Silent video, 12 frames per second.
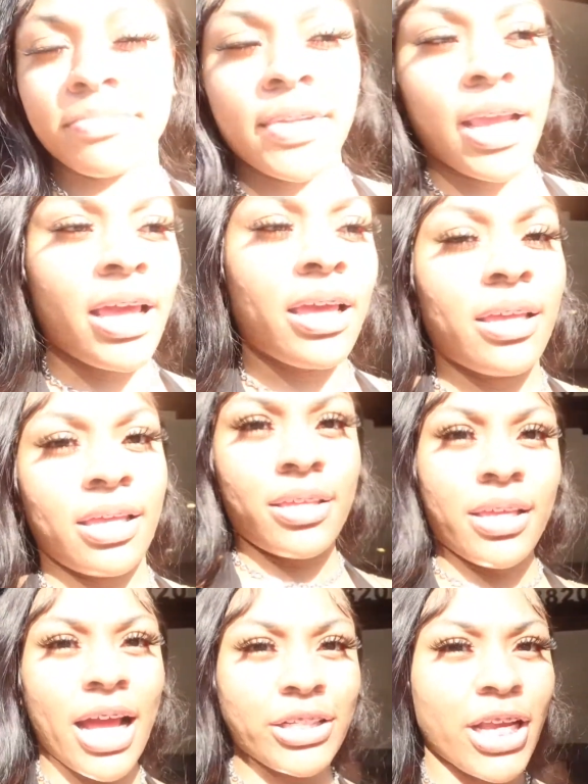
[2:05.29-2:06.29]
Oh.
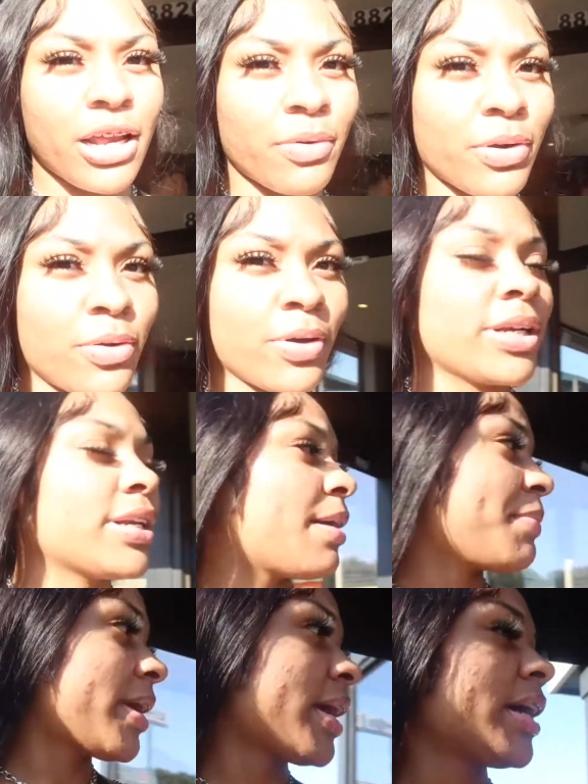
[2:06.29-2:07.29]
I tried to record
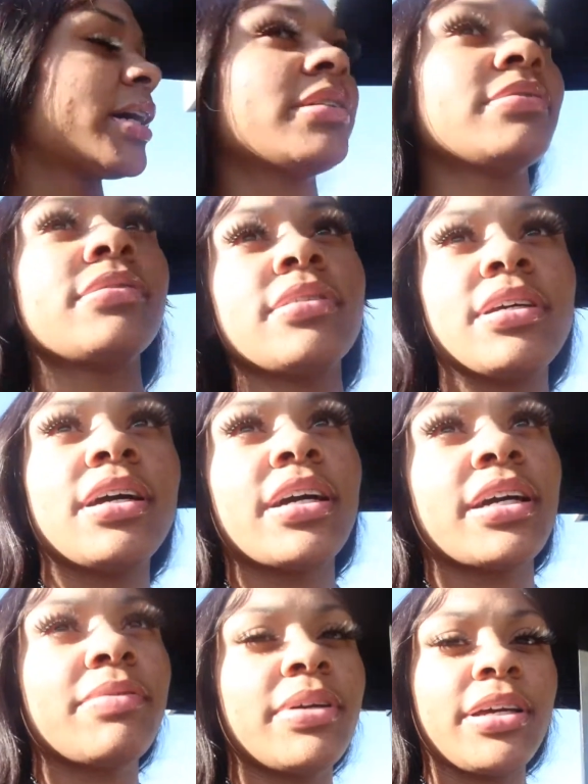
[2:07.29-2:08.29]
Diamond hair.
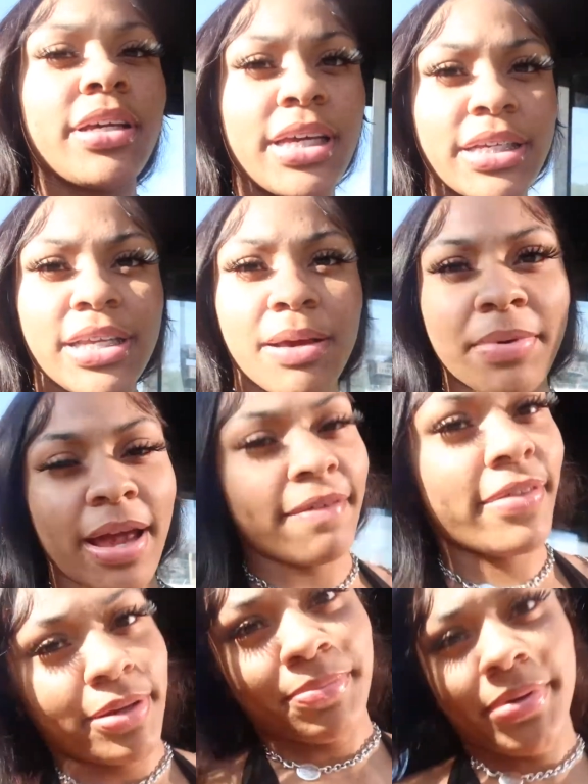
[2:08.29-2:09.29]
Okay, well he'll get his camera after,